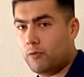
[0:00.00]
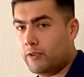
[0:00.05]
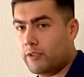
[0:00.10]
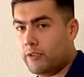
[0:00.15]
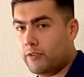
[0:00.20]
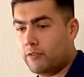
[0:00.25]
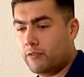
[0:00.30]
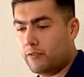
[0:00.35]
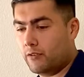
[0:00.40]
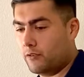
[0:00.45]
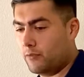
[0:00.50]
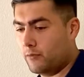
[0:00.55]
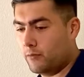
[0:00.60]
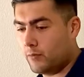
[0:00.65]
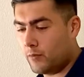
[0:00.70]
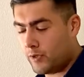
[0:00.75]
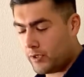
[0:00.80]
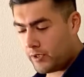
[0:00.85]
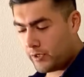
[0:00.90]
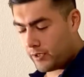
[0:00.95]
So
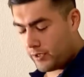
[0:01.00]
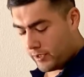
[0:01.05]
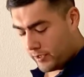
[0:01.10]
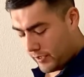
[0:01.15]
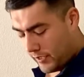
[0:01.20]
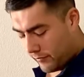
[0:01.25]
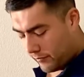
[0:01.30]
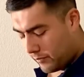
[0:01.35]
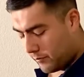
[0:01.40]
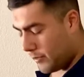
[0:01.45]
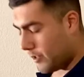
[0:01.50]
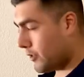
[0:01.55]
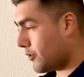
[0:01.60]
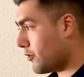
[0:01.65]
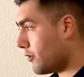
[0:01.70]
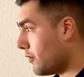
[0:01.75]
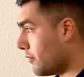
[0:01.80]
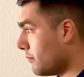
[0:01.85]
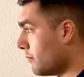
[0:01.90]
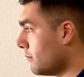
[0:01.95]
you have to make sure
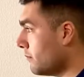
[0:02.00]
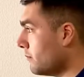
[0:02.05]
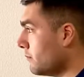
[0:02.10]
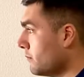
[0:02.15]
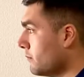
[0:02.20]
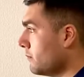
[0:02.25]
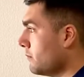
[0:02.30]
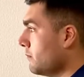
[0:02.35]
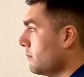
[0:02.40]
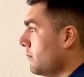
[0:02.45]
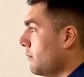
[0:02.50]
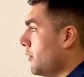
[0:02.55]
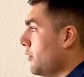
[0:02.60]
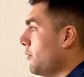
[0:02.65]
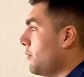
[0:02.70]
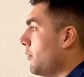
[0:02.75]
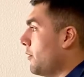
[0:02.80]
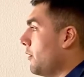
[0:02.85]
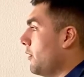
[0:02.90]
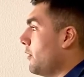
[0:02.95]
you do it all
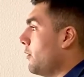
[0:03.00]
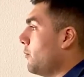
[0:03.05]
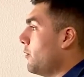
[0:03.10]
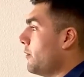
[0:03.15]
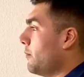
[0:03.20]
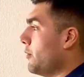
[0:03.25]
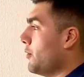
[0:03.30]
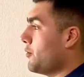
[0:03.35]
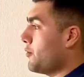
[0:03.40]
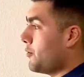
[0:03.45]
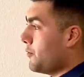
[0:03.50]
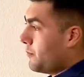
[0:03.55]
in one motion.